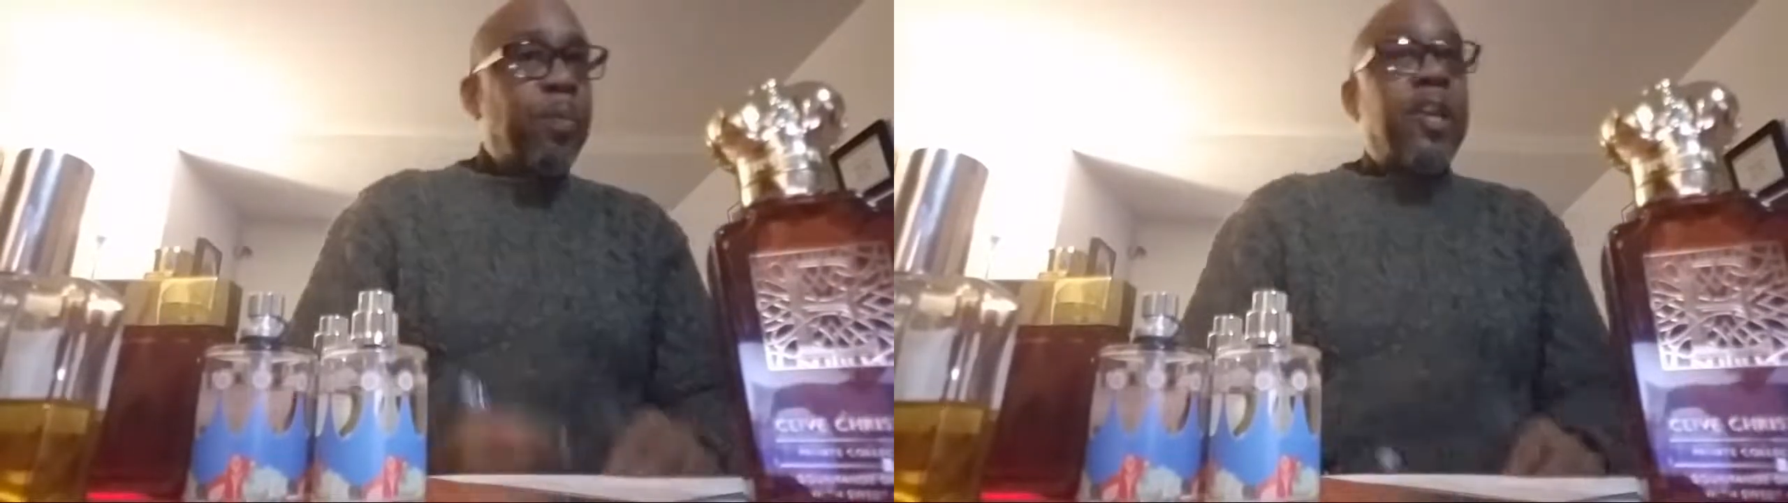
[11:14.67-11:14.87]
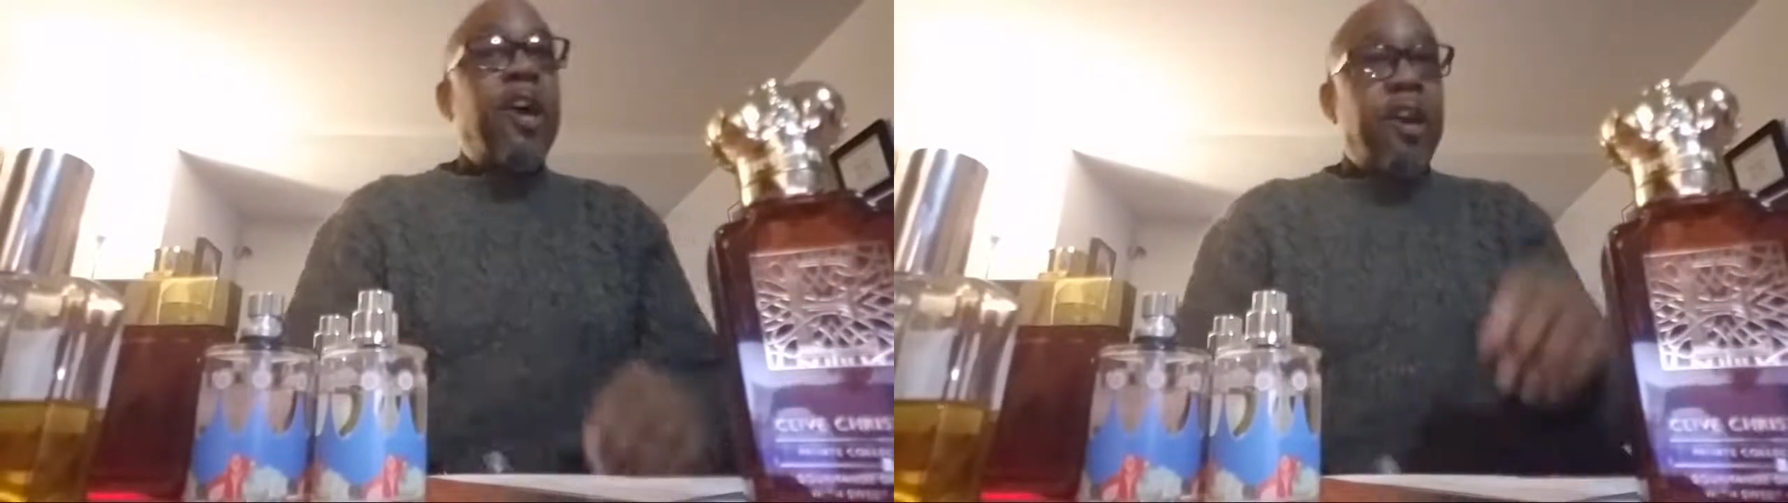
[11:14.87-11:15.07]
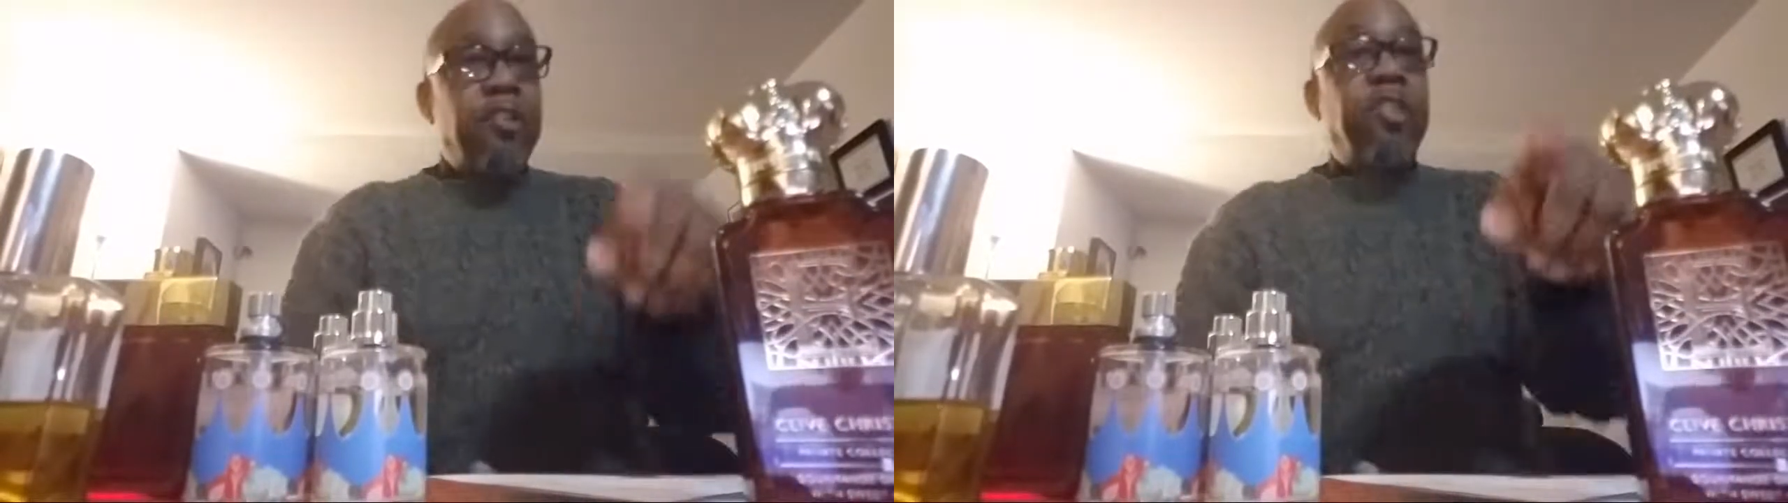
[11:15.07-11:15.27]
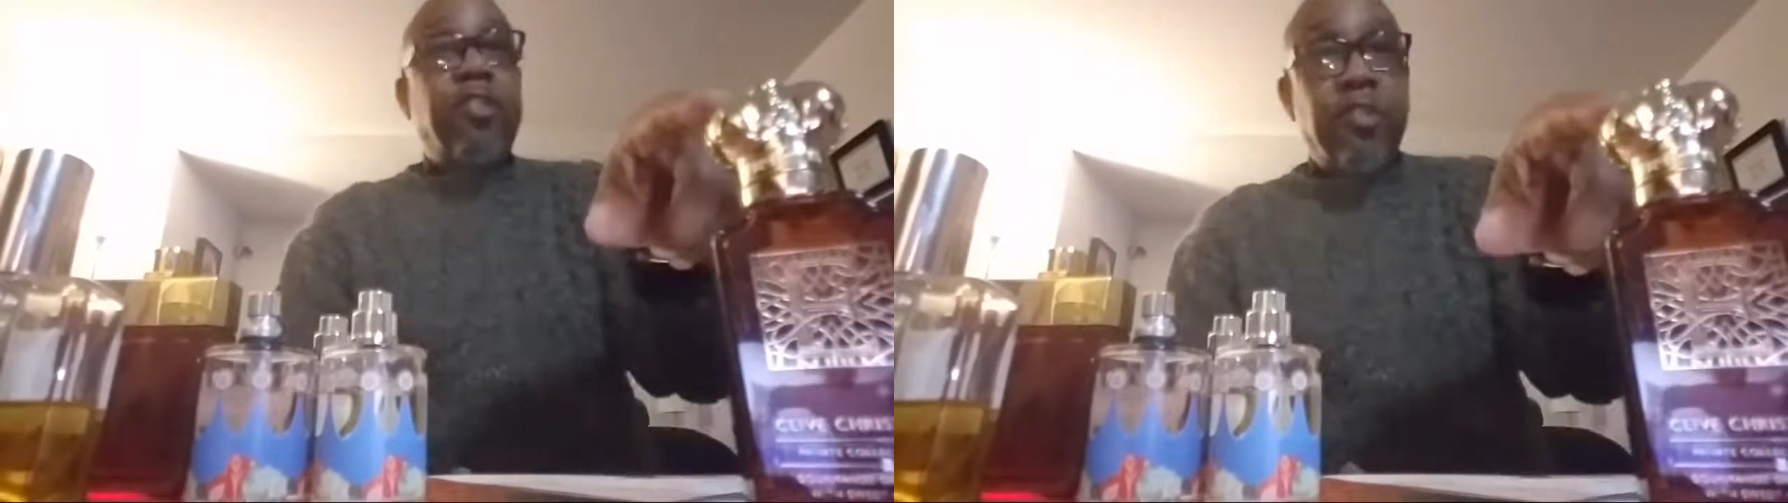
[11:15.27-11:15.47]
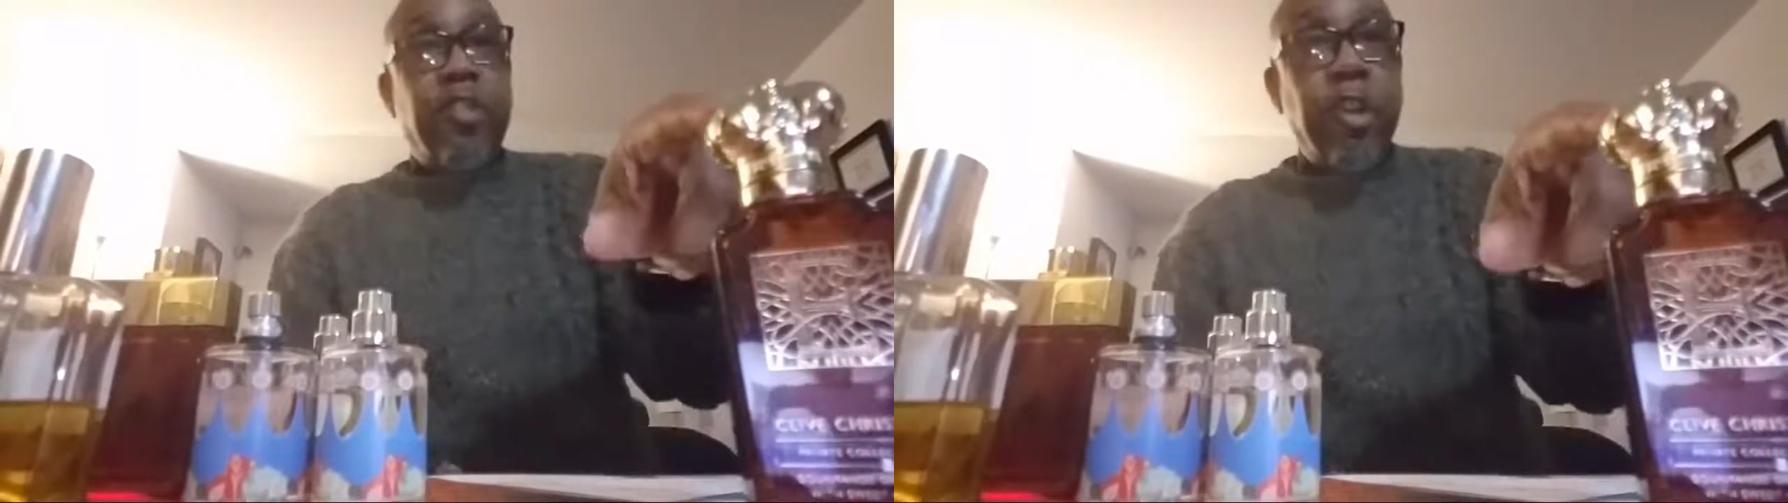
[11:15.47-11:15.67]
Because this
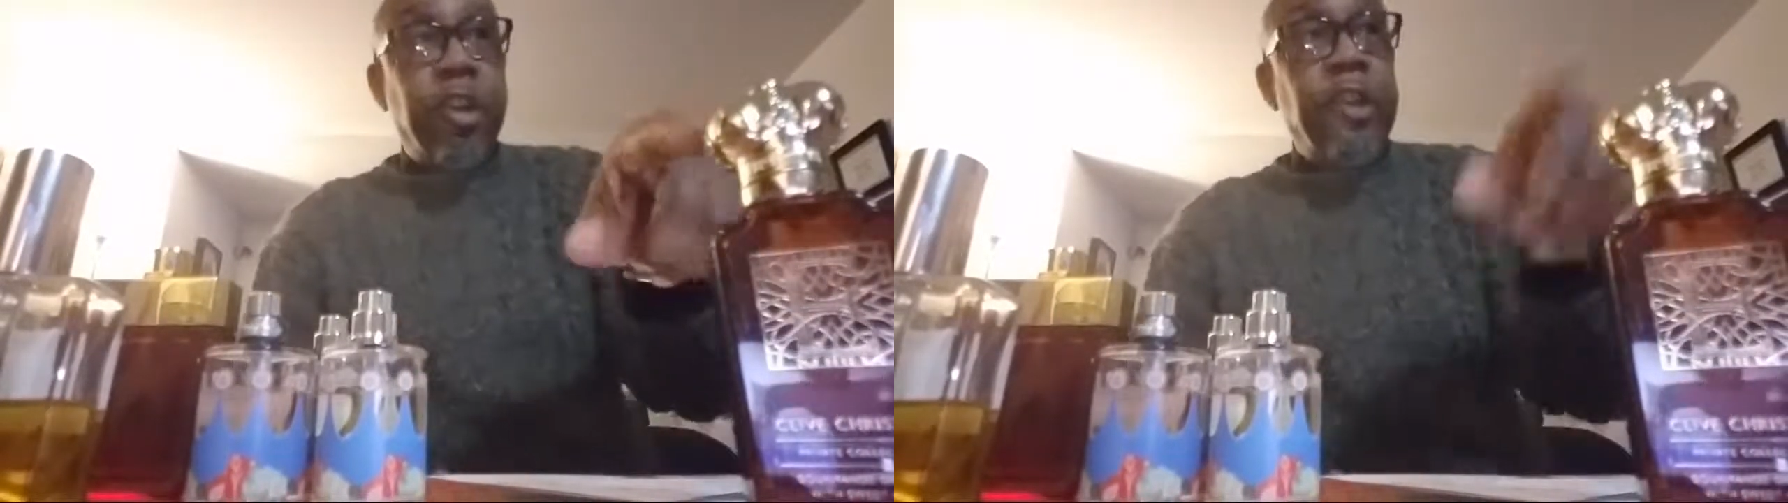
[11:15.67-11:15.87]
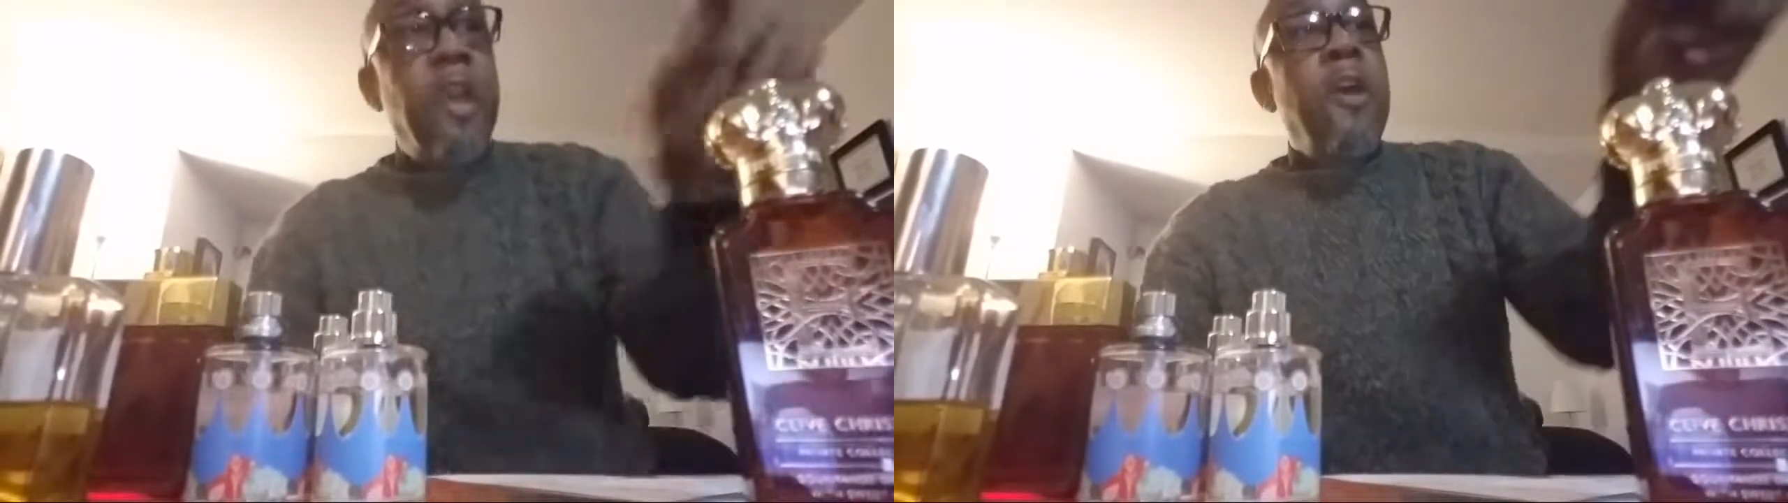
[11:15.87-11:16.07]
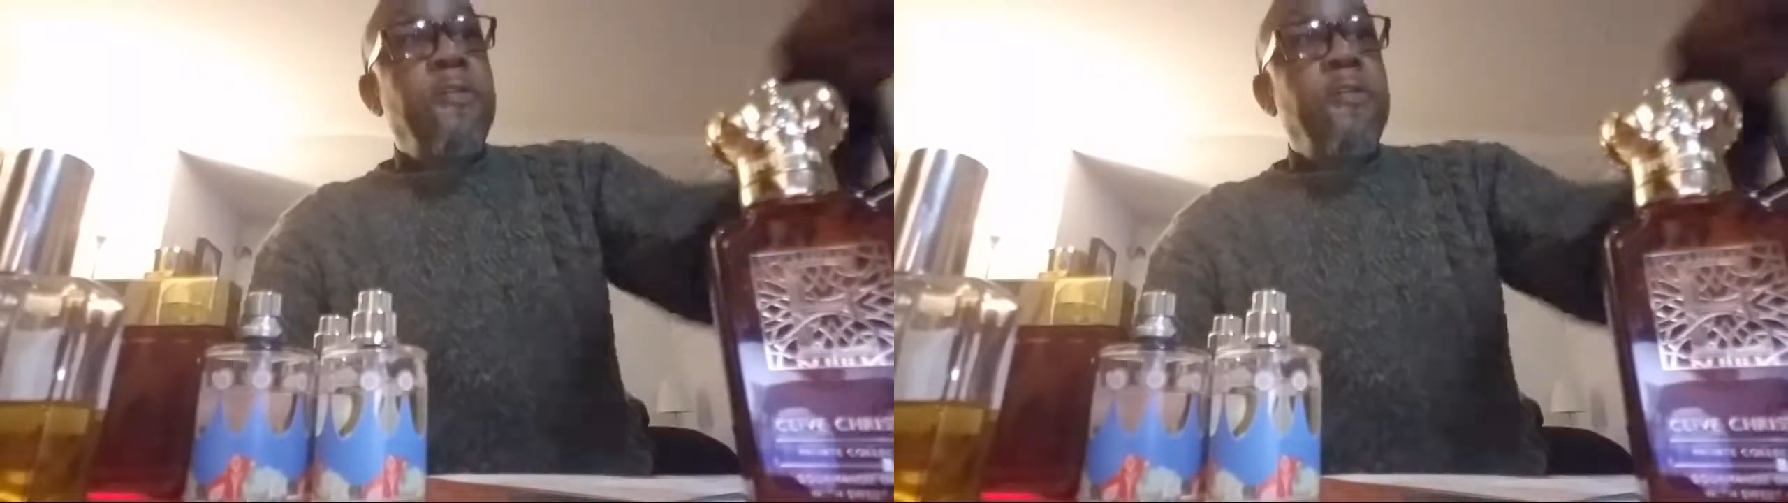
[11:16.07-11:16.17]
is good.